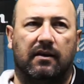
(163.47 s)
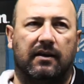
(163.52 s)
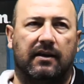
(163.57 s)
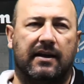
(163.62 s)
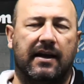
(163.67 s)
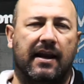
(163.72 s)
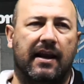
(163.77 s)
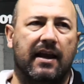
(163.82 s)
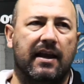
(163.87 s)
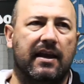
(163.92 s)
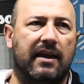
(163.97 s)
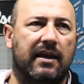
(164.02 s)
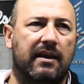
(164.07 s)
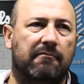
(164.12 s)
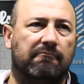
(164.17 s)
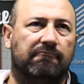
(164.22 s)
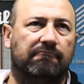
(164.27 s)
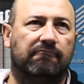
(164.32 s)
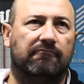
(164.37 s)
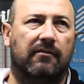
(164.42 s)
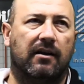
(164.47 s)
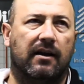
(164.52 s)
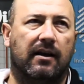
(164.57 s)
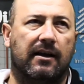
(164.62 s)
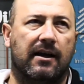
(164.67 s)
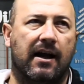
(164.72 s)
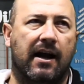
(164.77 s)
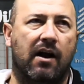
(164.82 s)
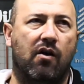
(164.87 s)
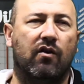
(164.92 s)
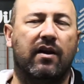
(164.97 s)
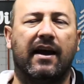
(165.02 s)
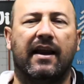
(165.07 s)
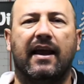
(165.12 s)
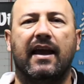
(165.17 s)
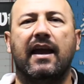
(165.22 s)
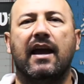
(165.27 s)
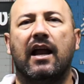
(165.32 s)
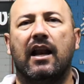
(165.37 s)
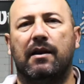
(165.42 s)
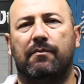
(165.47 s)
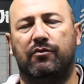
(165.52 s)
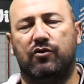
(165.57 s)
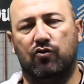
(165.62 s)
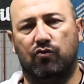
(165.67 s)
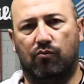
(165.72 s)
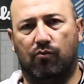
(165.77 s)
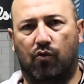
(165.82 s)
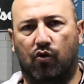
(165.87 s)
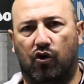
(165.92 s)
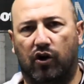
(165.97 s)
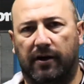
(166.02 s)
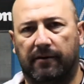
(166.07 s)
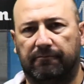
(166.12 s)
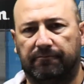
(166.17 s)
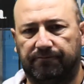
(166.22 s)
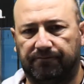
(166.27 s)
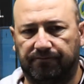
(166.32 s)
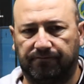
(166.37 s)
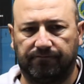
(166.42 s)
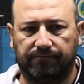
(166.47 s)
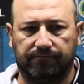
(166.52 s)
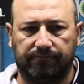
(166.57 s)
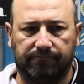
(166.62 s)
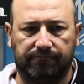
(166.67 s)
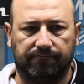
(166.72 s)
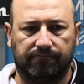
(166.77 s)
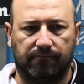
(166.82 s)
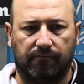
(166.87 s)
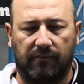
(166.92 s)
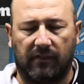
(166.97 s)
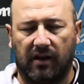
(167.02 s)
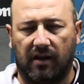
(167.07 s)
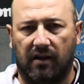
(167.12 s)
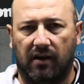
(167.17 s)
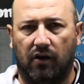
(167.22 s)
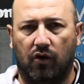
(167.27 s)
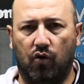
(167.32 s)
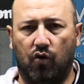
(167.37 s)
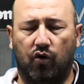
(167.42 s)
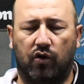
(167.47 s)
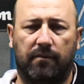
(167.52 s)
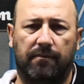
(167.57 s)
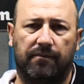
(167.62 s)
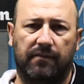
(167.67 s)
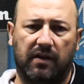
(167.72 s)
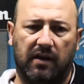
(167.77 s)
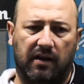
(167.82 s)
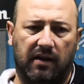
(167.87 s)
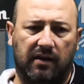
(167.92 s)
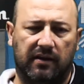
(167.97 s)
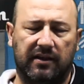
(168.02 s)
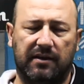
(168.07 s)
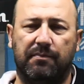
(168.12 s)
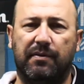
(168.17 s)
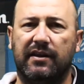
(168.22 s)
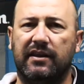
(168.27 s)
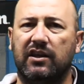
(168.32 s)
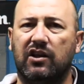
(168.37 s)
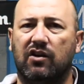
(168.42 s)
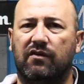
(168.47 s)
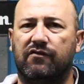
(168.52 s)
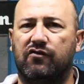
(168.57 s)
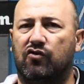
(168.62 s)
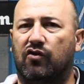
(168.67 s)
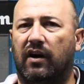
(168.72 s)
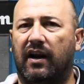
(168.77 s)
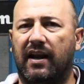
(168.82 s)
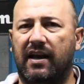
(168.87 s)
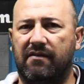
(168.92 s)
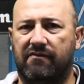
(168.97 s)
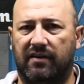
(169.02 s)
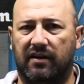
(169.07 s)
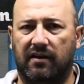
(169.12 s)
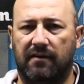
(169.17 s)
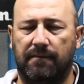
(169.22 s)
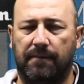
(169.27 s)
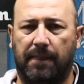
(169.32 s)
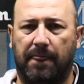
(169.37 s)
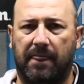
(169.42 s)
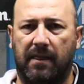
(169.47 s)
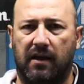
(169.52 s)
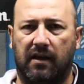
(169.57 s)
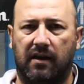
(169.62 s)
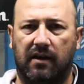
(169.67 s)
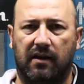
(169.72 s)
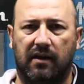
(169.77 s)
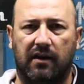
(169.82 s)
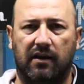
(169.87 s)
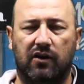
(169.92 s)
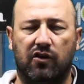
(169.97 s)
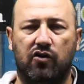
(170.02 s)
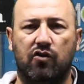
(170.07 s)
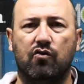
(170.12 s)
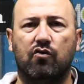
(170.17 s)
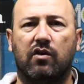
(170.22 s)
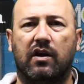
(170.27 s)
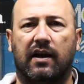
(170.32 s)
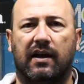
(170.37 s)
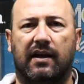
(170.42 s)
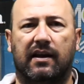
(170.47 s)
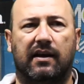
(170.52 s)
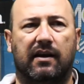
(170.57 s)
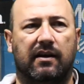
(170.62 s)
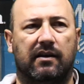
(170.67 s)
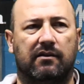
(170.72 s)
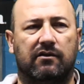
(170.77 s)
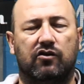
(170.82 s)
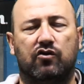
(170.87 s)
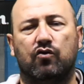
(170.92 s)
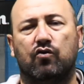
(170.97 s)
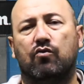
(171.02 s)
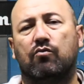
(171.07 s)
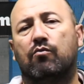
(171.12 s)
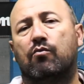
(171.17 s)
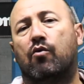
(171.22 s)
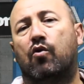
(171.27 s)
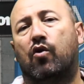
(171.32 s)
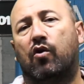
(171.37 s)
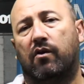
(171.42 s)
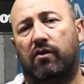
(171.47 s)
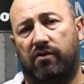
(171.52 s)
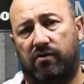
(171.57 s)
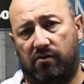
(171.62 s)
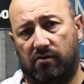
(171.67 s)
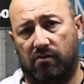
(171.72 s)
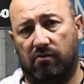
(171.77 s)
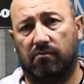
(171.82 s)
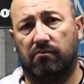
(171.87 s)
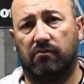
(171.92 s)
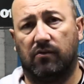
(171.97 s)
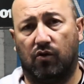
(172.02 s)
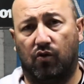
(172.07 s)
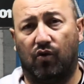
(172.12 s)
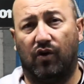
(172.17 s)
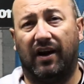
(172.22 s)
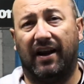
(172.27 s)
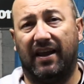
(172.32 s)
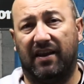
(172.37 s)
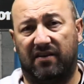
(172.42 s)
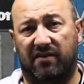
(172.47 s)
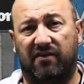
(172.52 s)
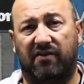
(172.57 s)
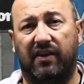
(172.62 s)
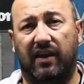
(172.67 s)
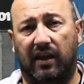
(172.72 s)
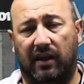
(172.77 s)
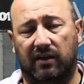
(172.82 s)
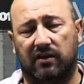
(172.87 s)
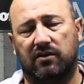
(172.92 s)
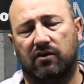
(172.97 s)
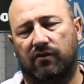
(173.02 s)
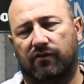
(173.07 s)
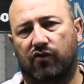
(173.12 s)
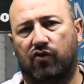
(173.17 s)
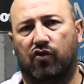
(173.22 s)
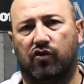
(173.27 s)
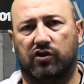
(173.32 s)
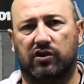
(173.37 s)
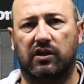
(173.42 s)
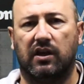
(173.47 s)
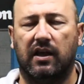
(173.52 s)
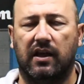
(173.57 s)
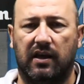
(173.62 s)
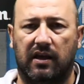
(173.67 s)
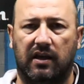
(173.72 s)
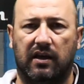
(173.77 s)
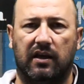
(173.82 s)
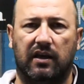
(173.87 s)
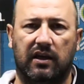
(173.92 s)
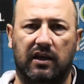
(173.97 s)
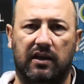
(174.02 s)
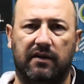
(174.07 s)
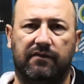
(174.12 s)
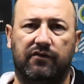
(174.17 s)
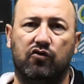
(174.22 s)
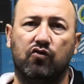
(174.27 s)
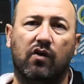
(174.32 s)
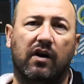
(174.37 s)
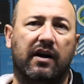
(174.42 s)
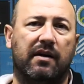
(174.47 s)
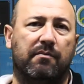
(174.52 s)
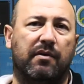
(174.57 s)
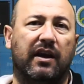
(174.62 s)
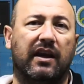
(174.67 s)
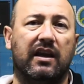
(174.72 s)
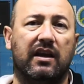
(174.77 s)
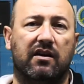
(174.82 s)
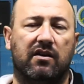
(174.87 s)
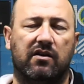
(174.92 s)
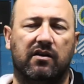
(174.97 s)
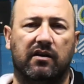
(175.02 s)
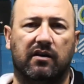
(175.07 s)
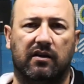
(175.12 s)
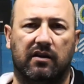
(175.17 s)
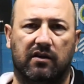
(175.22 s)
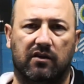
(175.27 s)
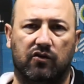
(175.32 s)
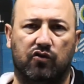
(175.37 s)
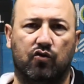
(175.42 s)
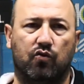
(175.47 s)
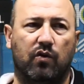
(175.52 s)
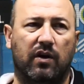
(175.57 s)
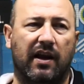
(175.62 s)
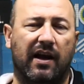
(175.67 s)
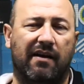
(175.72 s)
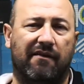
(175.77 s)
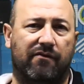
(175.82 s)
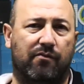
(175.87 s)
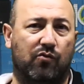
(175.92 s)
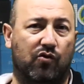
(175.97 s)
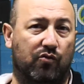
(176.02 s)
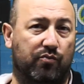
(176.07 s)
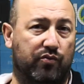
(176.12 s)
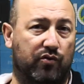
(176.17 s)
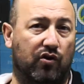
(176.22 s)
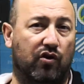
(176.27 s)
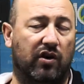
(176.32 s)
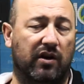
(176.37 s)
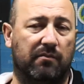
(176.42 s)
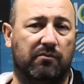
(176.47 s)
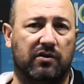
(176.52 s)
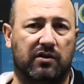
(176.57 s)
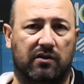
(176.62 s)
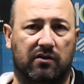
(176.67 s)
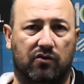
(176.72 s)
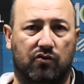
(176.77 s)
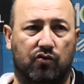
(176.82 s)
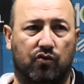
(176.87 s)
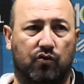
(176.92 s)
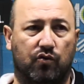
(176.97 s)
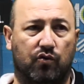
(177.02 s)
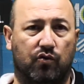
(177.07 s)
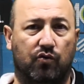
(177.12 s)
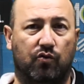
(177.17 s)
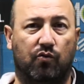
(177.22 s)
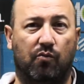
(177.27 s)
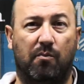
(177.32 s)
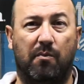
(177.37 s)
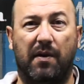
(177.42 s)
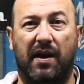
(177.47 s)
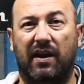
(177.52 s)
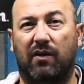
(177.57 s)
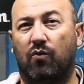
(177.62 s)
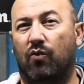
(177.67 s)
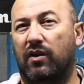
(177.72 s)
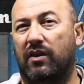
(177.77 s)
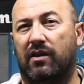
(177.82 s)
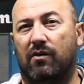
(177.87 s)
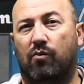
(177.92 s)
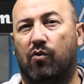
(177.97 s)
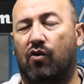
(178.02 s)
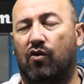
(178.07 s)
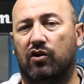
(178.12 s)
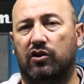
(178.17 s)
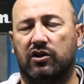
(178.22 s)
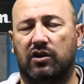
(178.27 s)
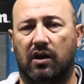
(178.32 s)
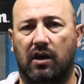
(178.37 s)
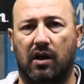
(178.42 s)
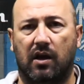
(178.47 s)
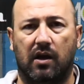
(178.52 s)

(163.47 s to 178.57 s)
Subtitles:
How can I help you more? Look, depending on your level, you can do more or less things, of course. If you are a beginner, you will have more problems to make with the balls